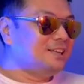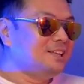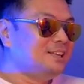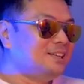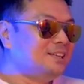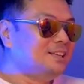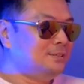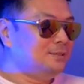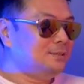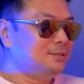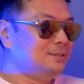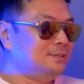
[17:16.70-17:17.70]

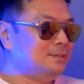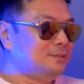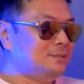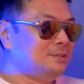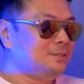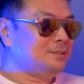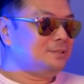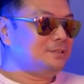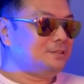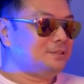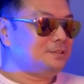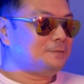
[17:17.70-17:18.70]

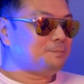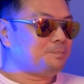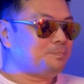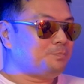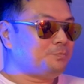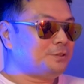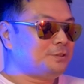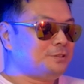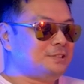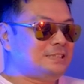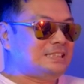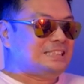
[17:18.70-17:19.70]

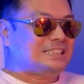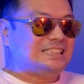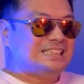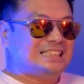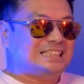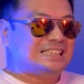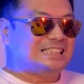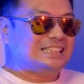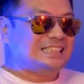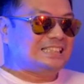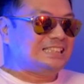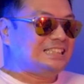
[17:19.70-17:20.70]

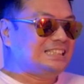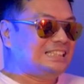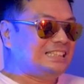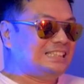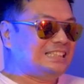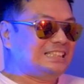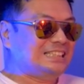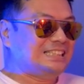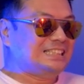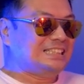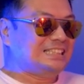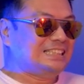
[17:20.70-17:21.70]

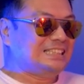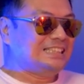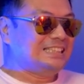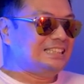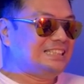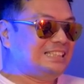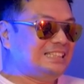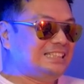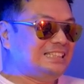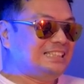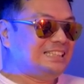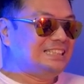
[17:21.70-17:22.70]

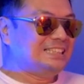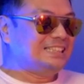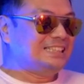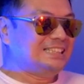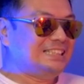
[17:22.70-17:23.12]
This person isn't speaking.